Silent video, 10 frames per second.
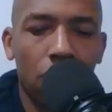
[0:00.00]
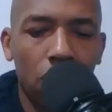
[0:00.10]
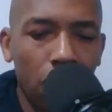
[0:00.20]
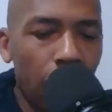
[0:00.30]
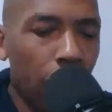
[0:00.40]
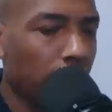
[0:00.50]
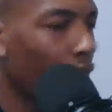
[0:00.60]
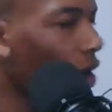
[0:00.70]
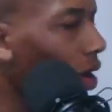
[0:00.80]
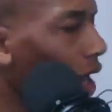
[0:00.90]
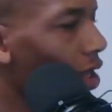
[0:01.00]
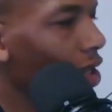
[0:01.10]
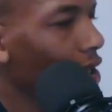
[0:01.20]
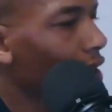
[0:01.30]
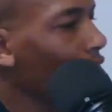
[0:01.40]
Y'all don't know,
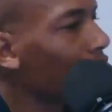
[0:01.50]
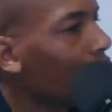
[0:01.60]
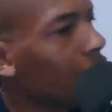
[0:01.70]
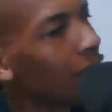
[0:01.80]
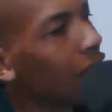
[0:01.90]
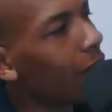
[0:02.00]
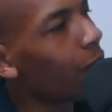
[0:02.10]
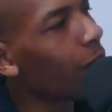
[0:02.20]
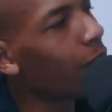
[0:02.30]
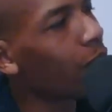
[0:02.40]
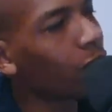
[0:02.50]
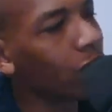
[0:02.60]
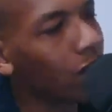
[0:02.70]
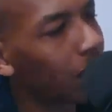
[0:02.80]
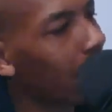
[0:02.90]
like people
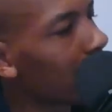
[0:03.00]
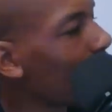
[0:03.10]
that